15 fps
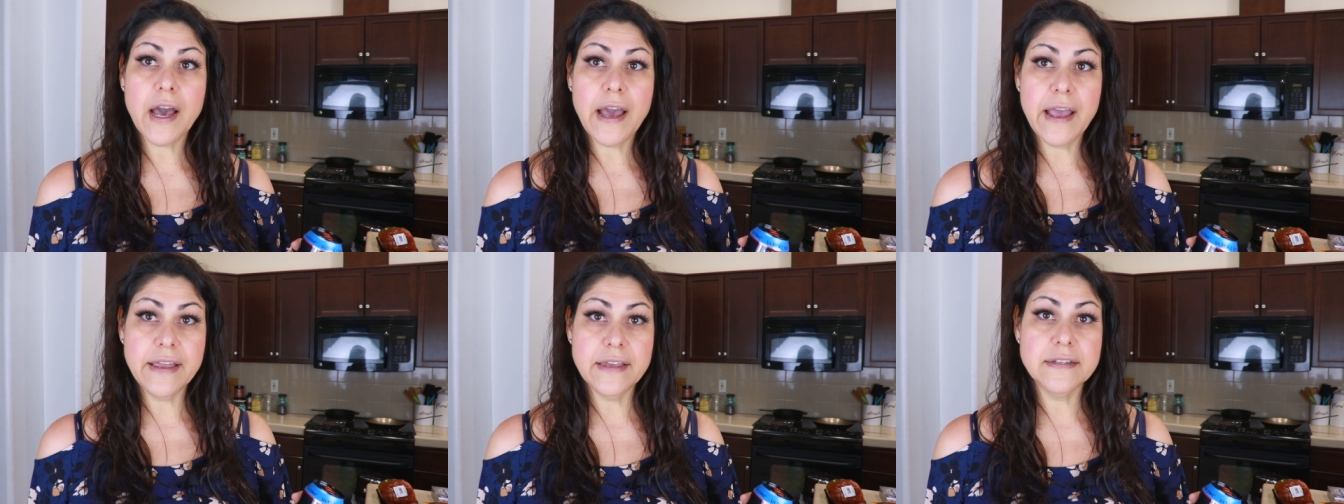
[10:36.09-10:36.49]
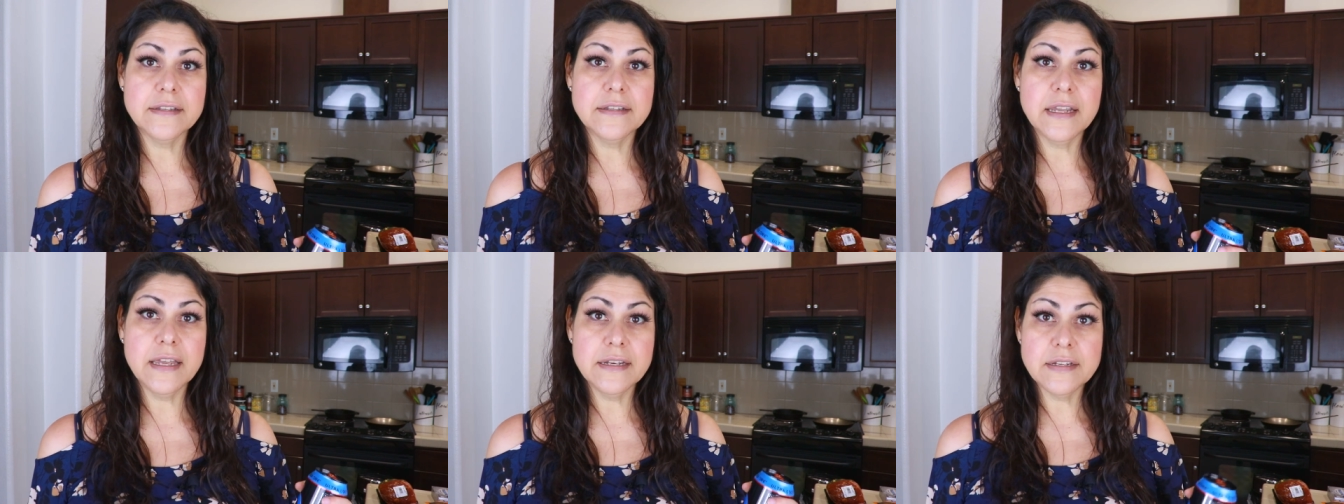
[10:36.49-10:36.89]
I
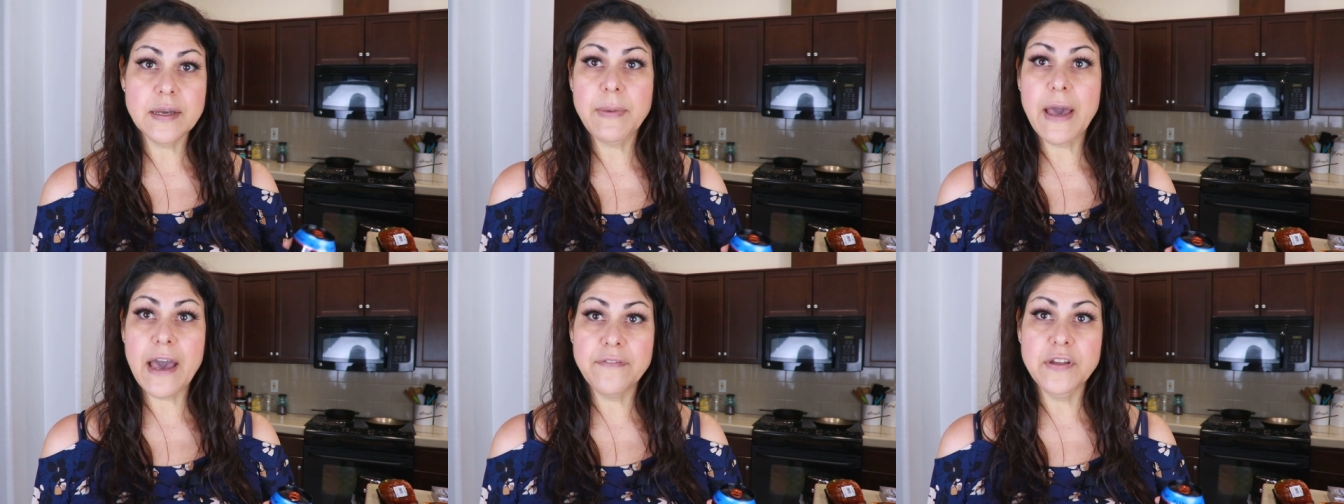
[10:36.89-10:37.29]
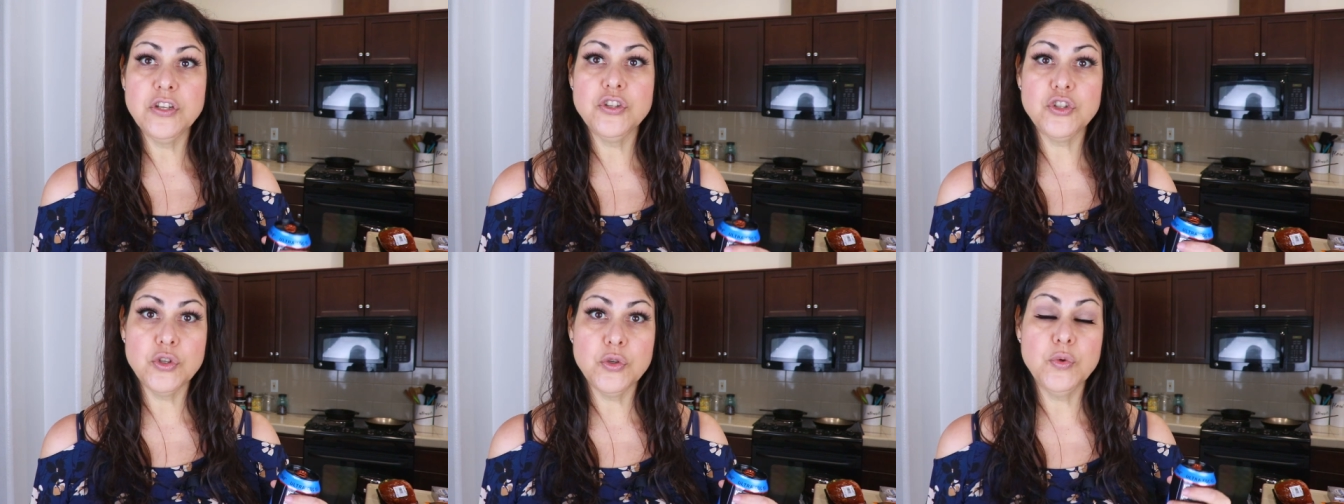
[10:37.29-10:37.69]
end up having
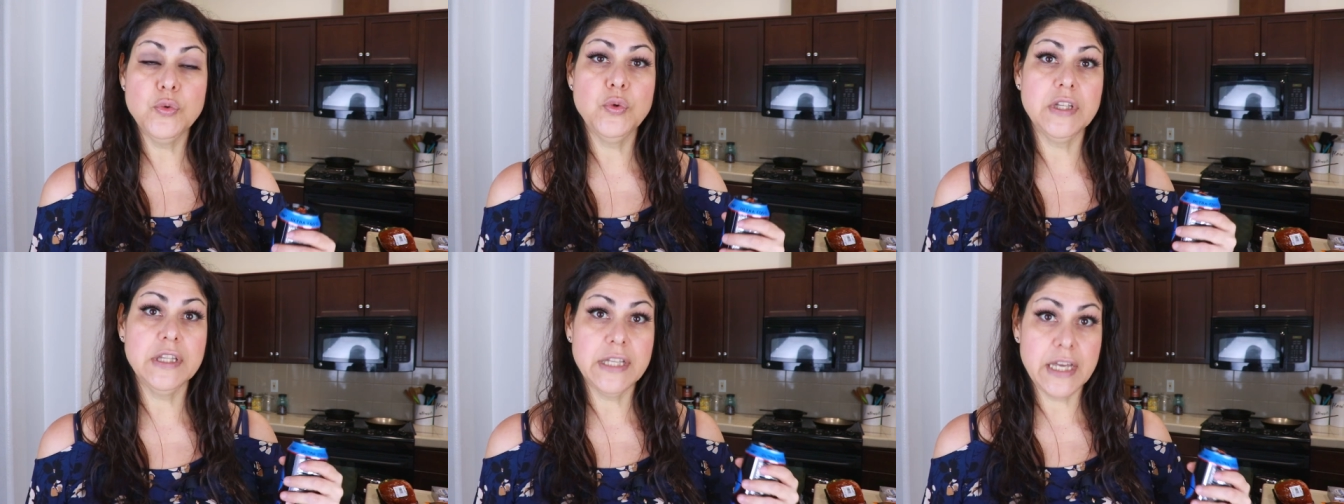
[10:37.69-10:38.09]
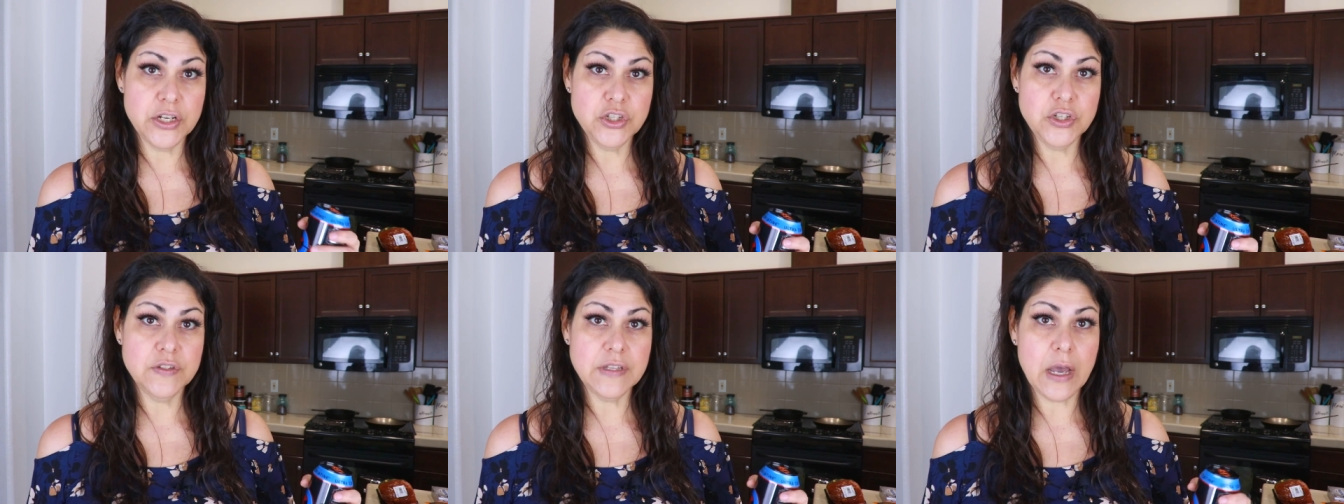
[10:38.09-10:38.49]
two
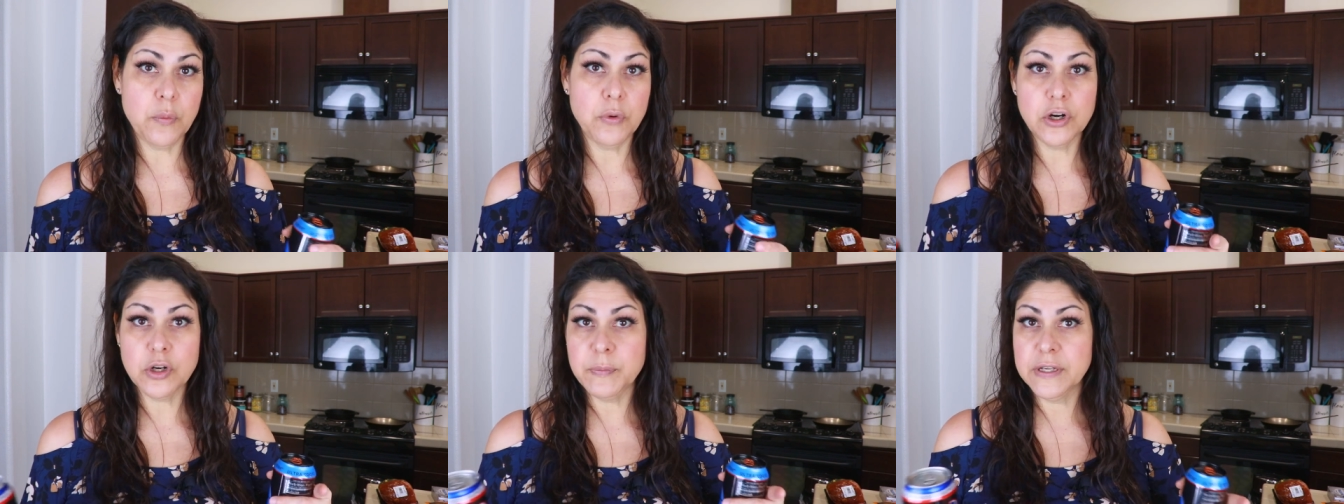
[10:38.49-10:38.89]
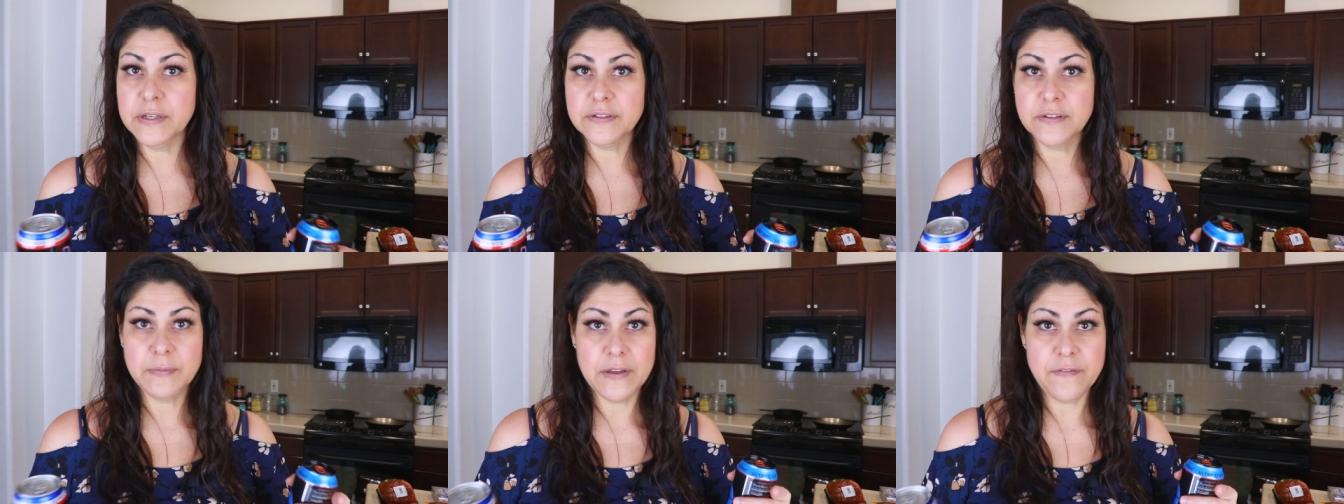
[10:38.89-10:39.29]
lunches at work
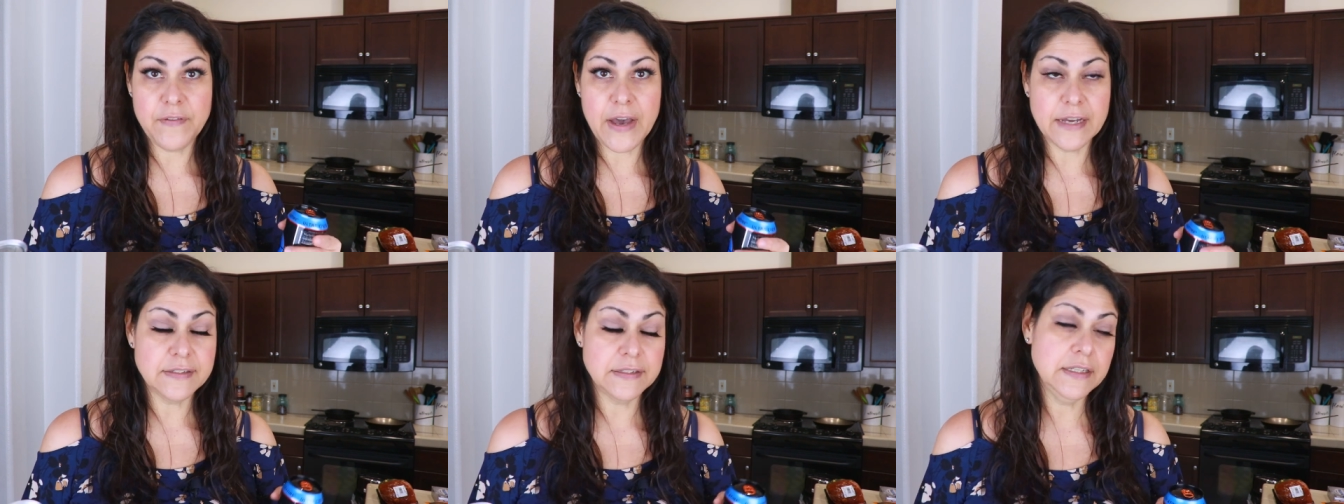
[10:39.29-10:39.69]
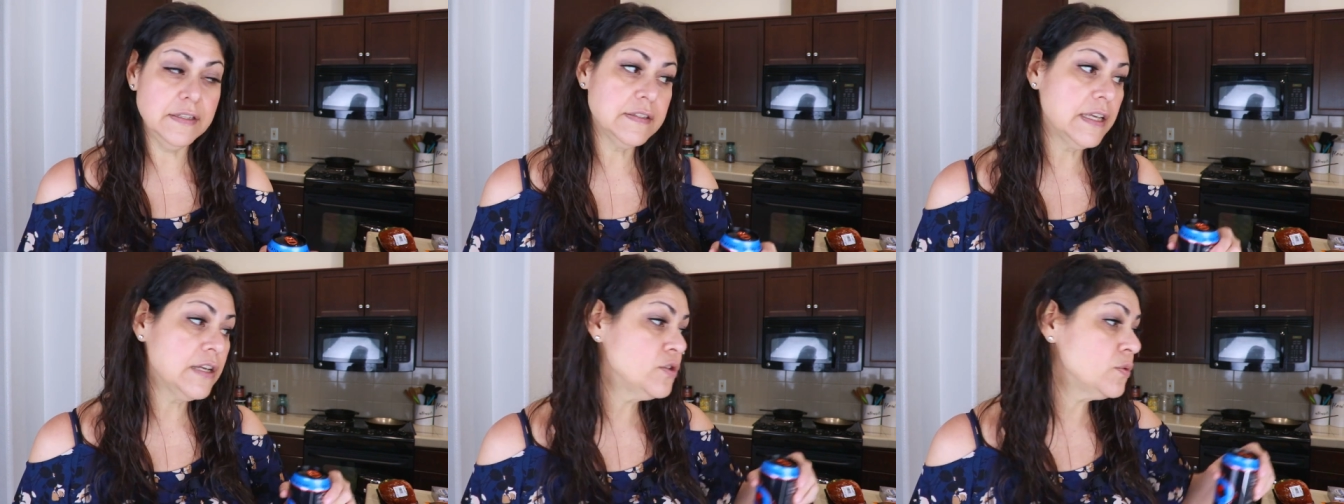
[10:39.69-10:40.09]
because of my fasting
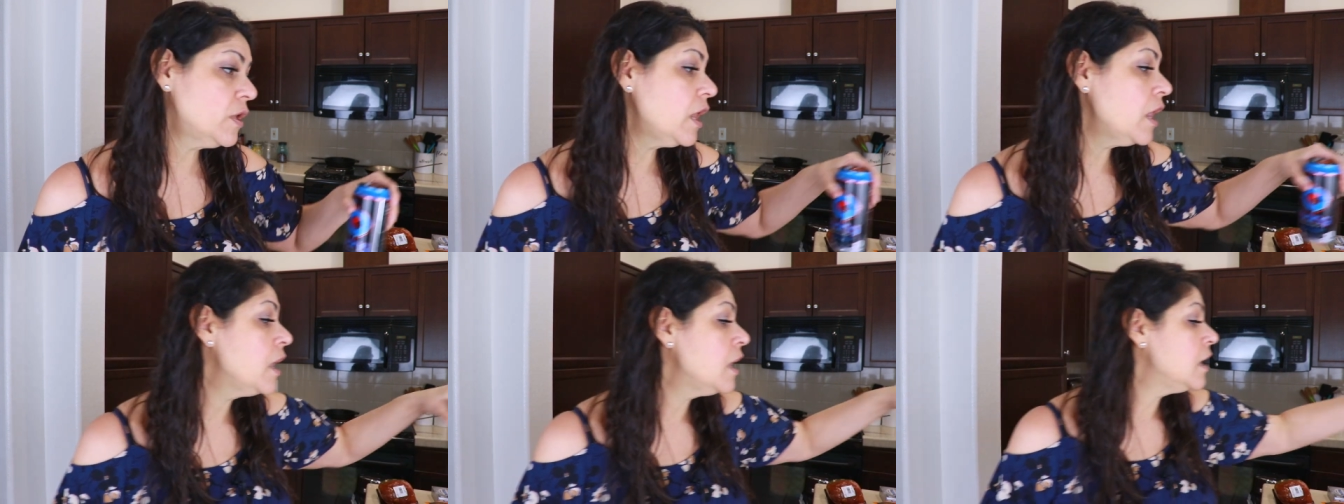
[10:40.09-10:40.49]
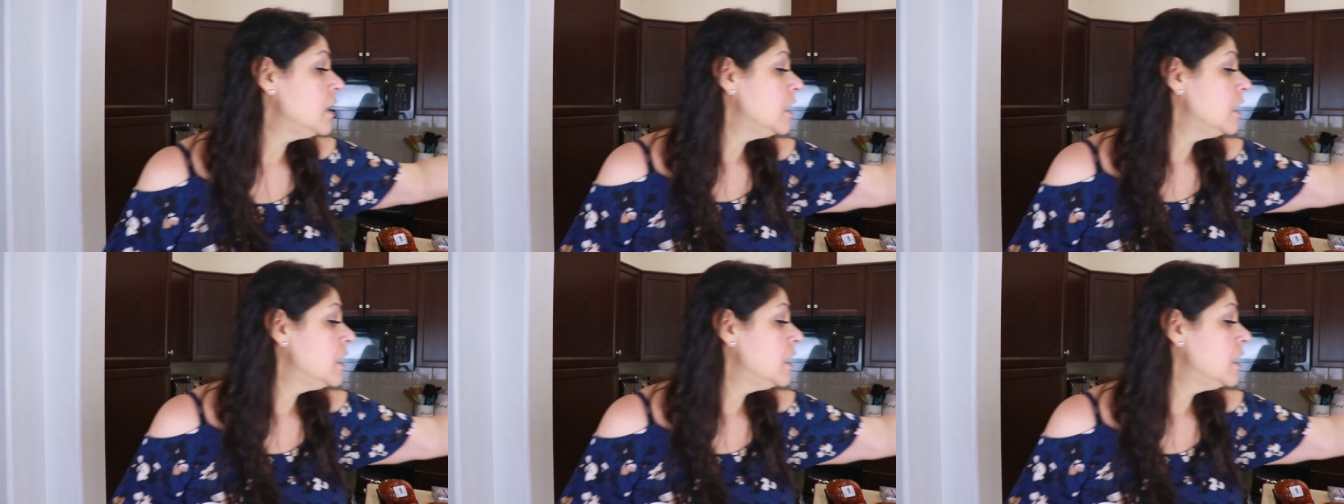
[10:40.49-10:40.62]
schedule.